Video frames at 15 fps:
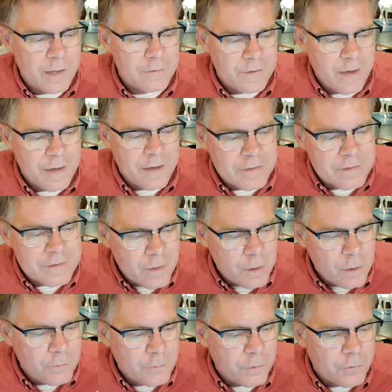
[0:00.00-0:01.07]
Sassy
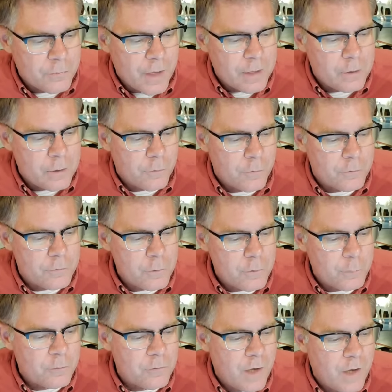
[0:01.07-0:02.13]
Silver, thank you for the
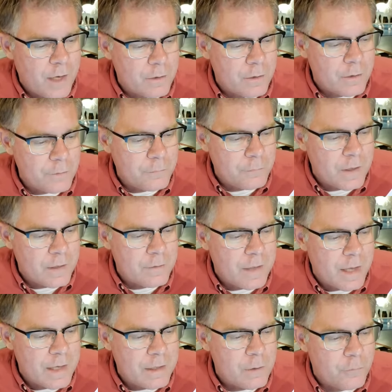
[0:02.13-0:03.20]
super chat. Clifton,
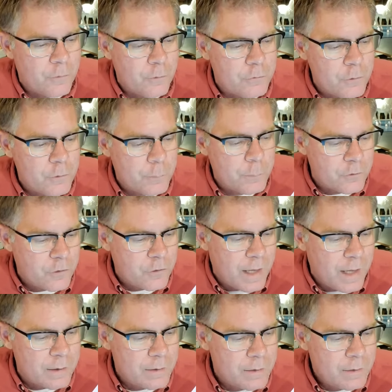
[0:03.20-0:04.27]
thank you for the super
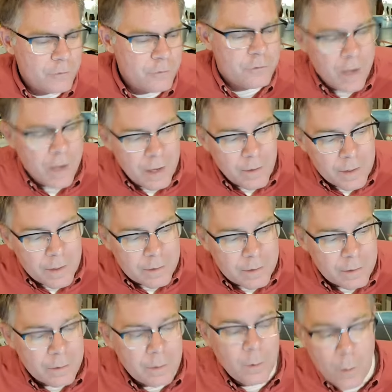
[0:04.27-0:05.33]
chat.
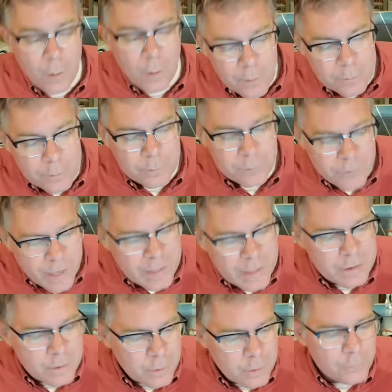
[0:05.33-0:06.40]
Sharon, well,
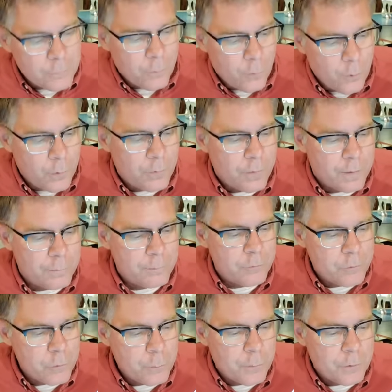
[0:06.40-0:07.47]
thank you for the
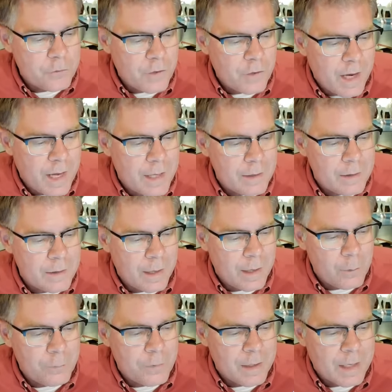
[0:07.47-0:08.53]
super chat. I
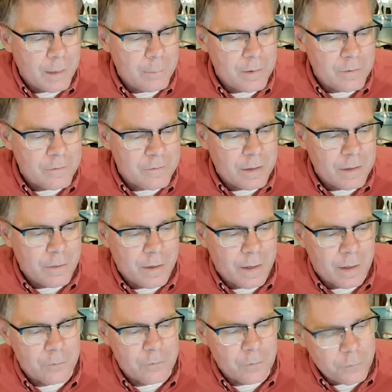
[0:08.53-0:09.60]
don't think I missed any
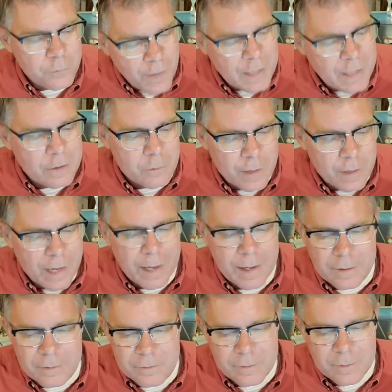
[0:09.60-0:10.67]
there. So thank you
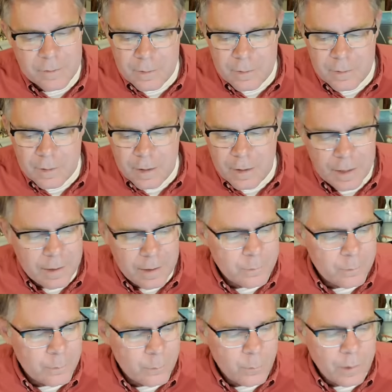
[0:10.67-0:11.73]
guys.
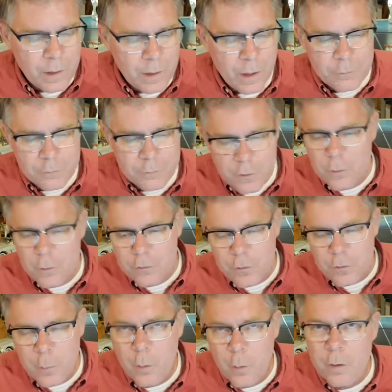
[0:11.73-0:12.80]
Uh, we are viewer
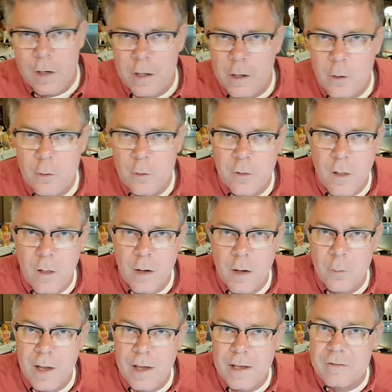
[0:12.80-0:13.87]
supported. It goes a
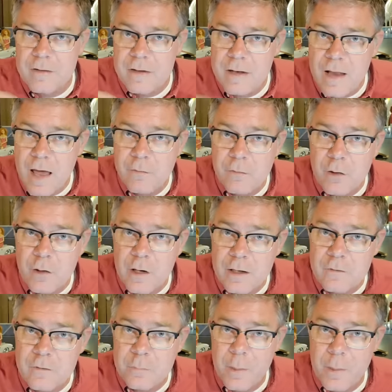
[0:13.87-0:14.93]
long way. It's never
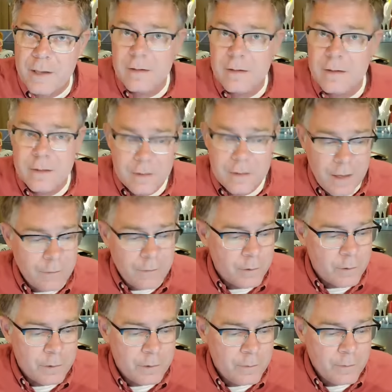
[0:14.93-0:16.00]
expected,
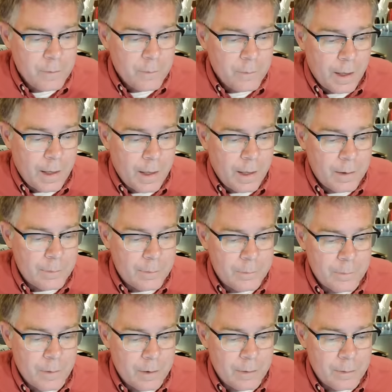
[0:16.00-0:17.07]
never uh,
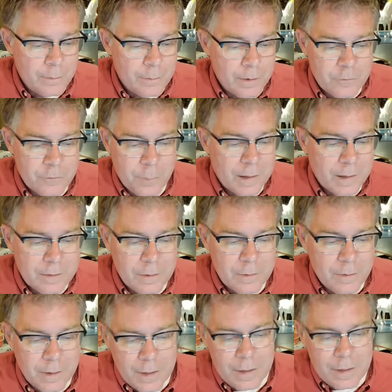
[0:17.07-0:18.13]
uh, expected
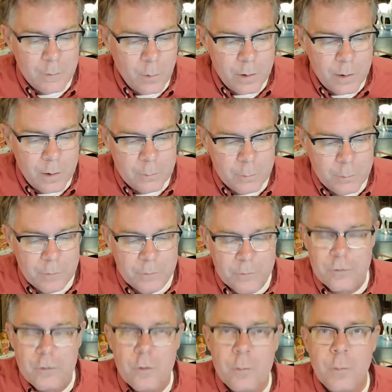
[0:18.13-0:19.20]
that anyone, but
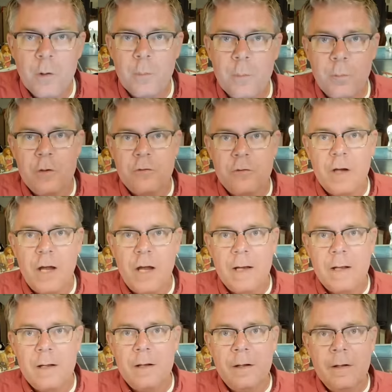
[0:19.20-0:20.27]
super
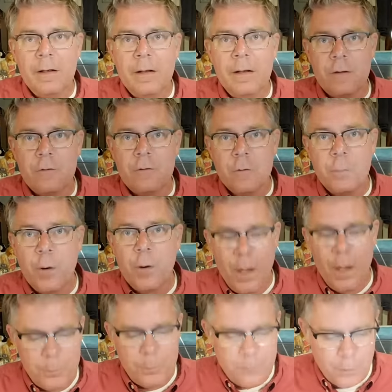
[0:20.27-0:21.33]
appreciated and super
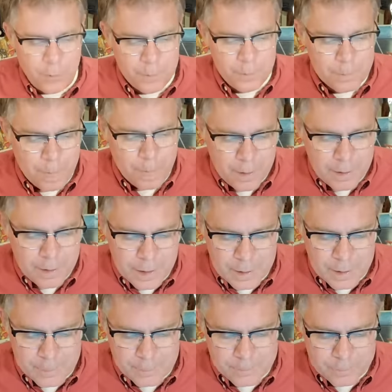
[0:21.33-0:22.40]
helpful
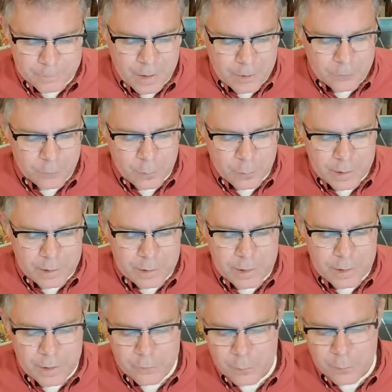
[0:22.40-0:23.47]
um, as we
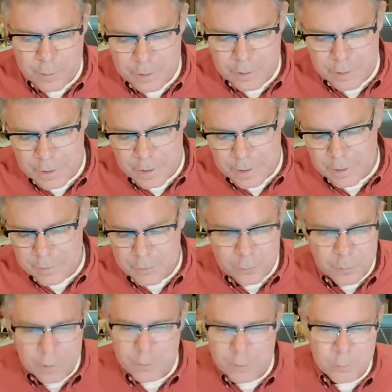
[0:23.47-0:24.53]
as we uh,
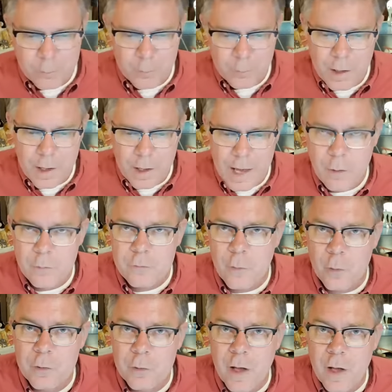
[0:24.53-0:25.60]
as we run a
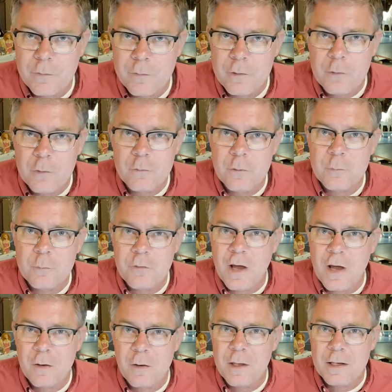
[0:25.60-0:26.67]
household off of YouTube
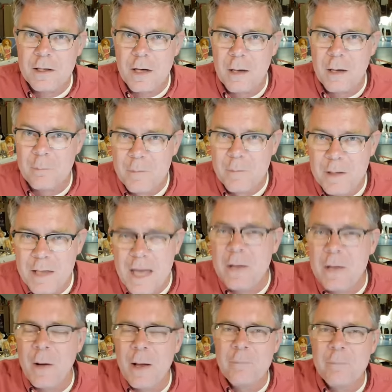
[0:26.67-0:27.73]
channel income.
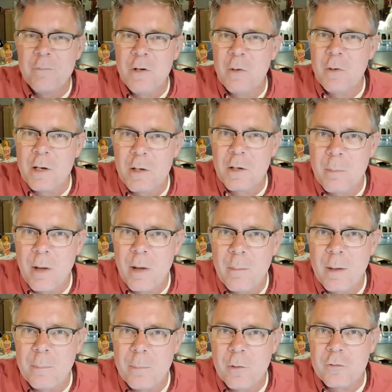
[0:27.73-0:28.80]
Anyway, you don't want to hear about
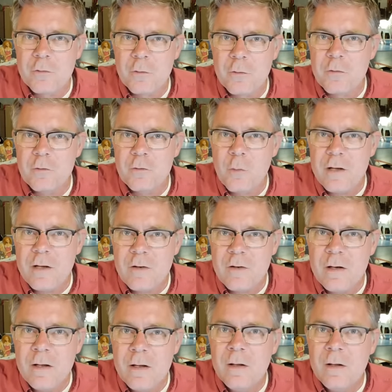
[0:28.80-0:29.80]
my personal situation.